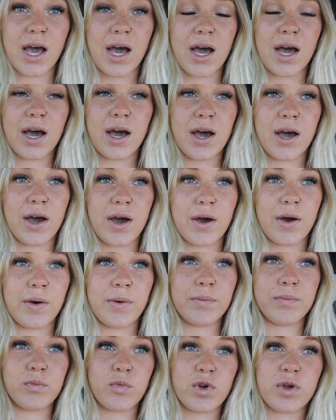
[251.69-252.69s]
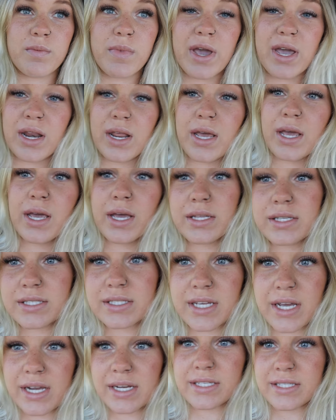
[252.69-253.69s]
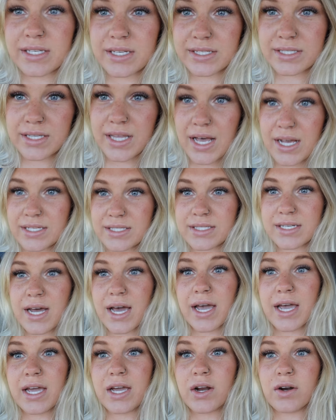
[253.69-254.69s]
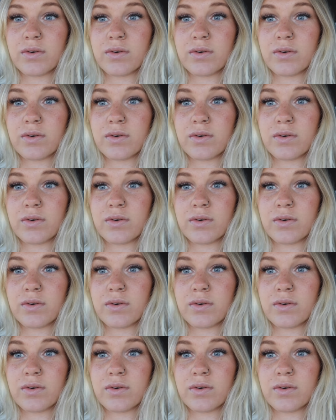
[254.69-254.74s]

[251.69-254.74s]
Um, we made it to Texas last night